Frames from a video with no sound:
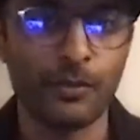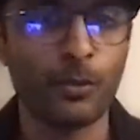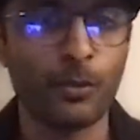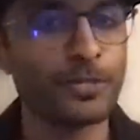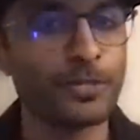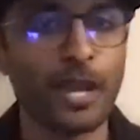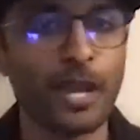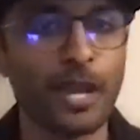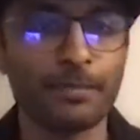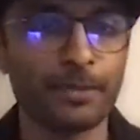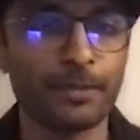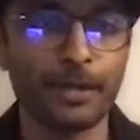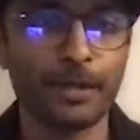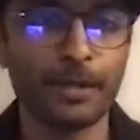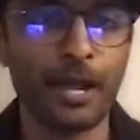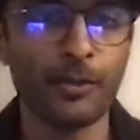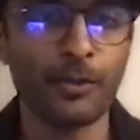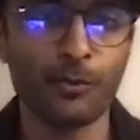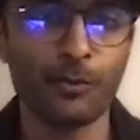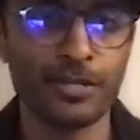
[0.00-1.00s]
What's happened
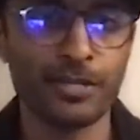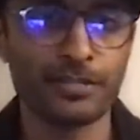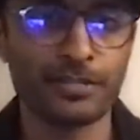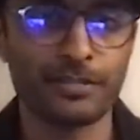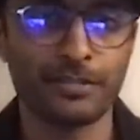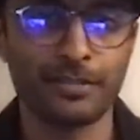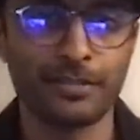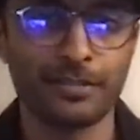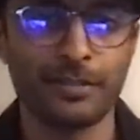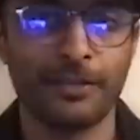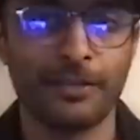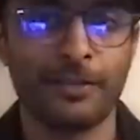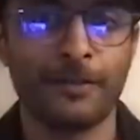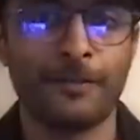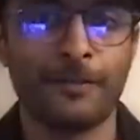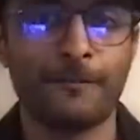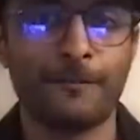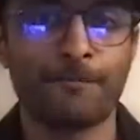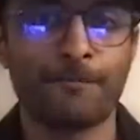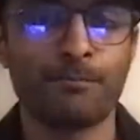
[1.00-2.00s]
now is
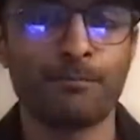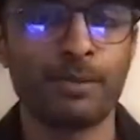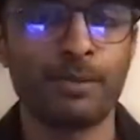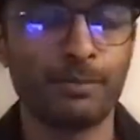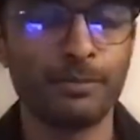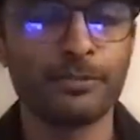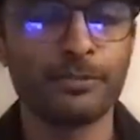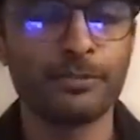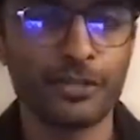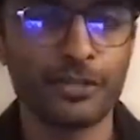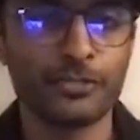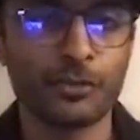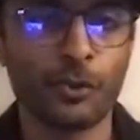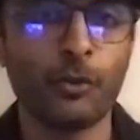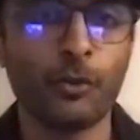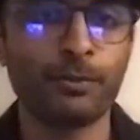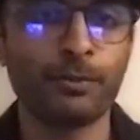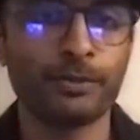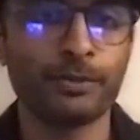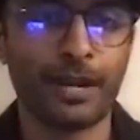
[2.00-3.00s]
people just
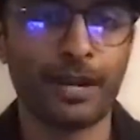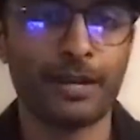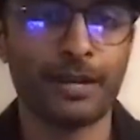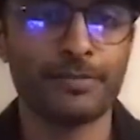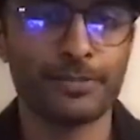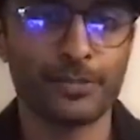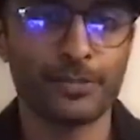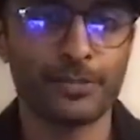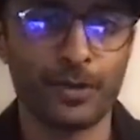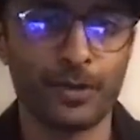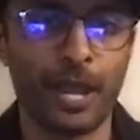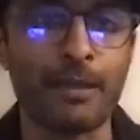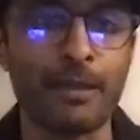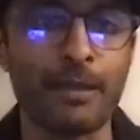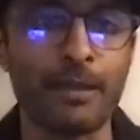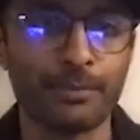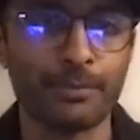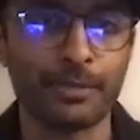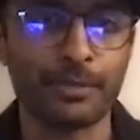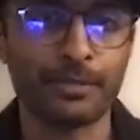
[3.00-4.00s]
open their Amazon
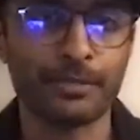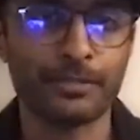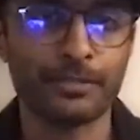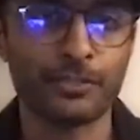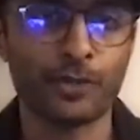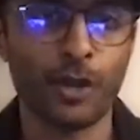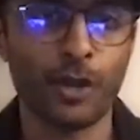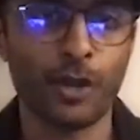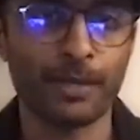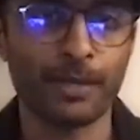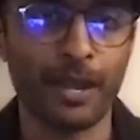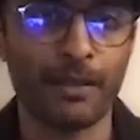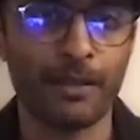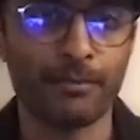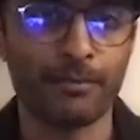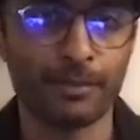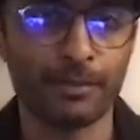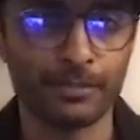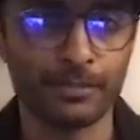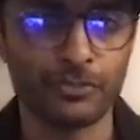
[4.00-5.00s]
app, shopping
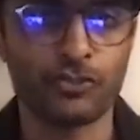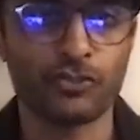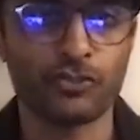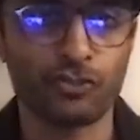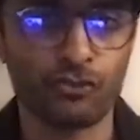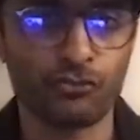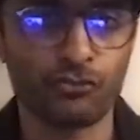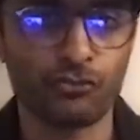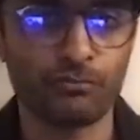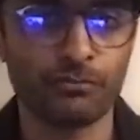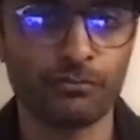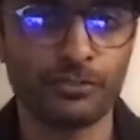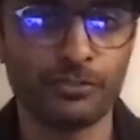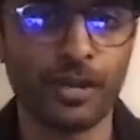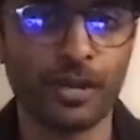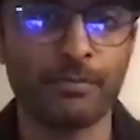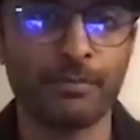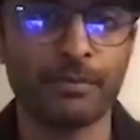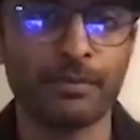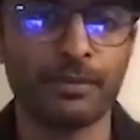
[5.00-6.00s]
app, and just
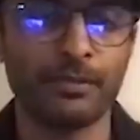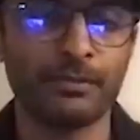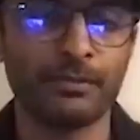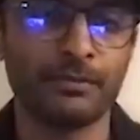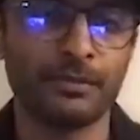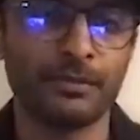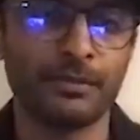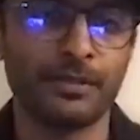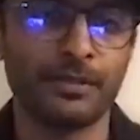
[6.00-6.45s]
type in